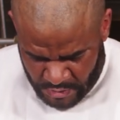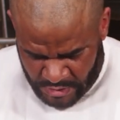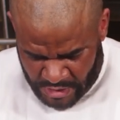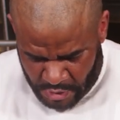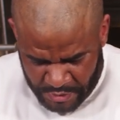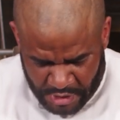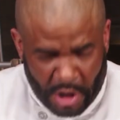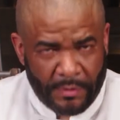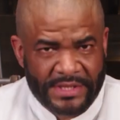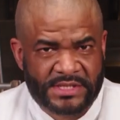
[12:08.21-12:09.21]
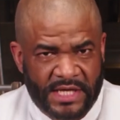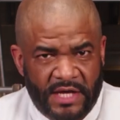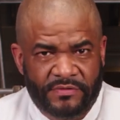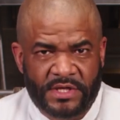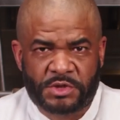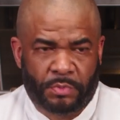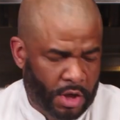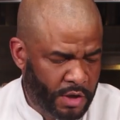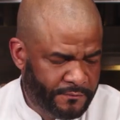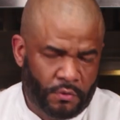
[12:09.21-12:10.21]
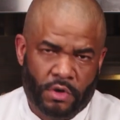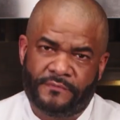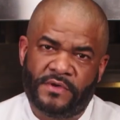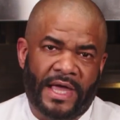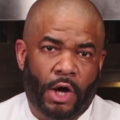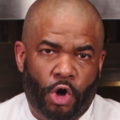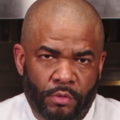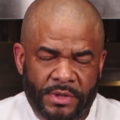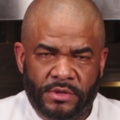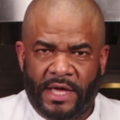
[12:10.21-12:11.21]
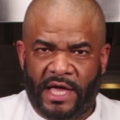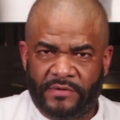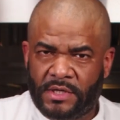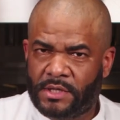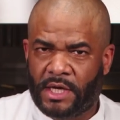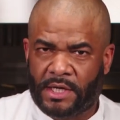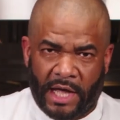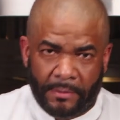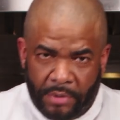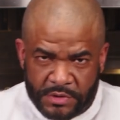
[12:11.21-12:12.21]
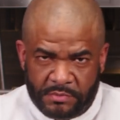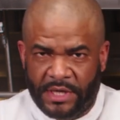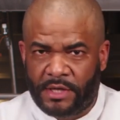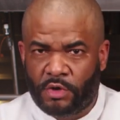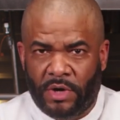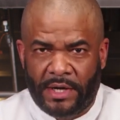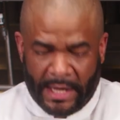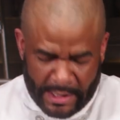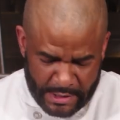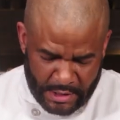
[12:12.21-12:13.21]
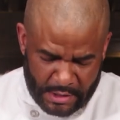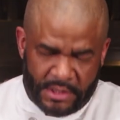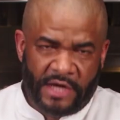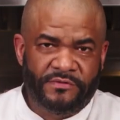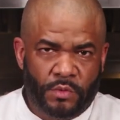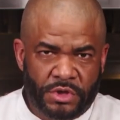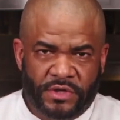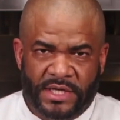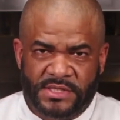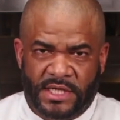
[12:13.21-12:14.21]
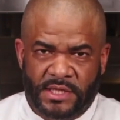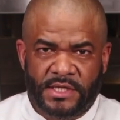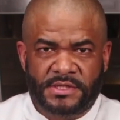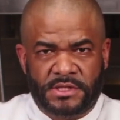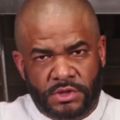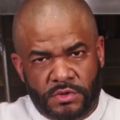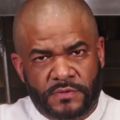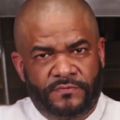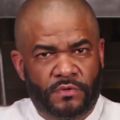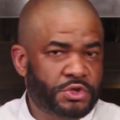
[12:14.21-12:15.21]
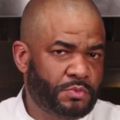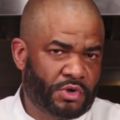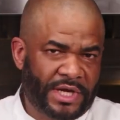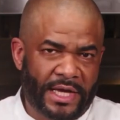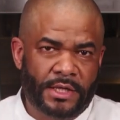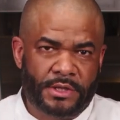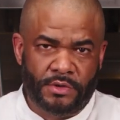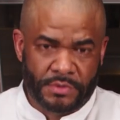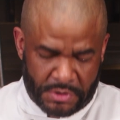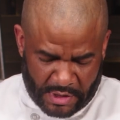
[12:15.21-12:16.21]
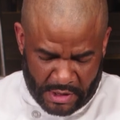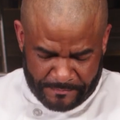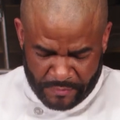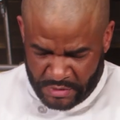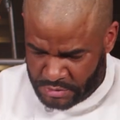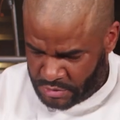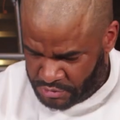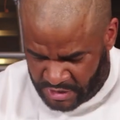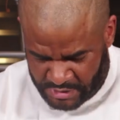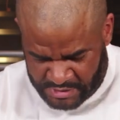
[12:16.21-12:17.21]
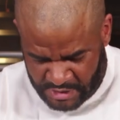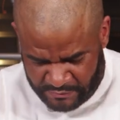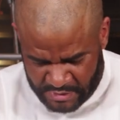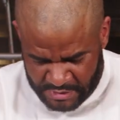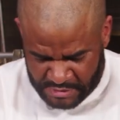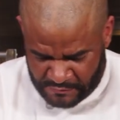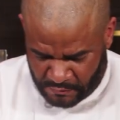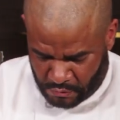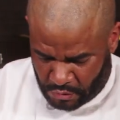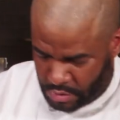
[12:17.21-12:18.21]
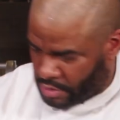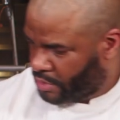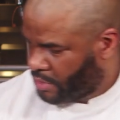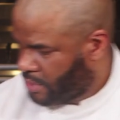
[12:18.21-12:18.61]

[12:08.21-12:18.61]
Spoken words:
Now we can always save this part for if you're at home and you have a compost bin or whatnot. You definitely want to try to save this and use it for some organic use. Okay. So try to save this for